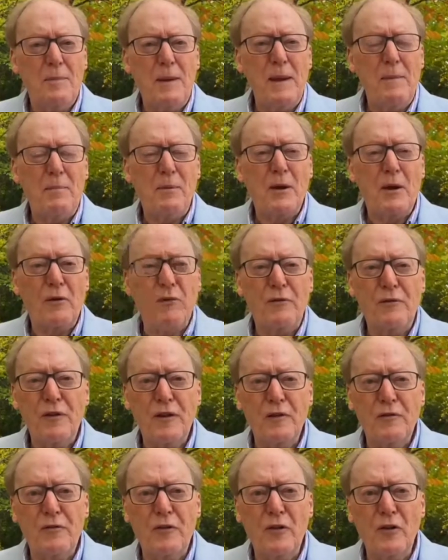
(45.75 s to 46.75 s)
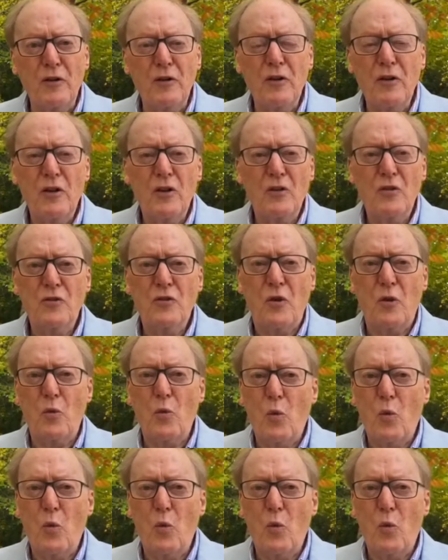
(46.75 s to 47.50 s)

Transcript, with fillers: People are fearful, they're